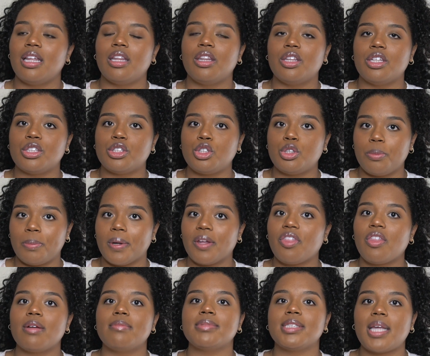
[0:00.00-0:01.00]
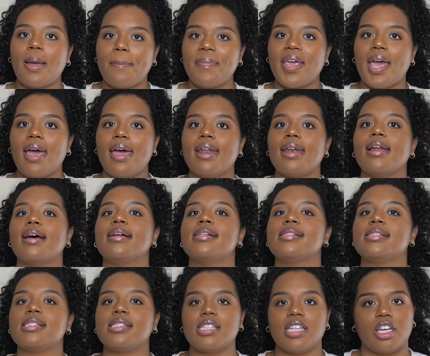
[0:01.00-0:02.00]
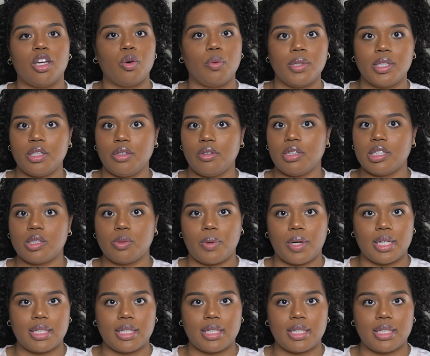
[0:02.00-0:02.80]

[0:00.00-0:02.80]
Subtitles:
the super thumbs up yet until we do this wear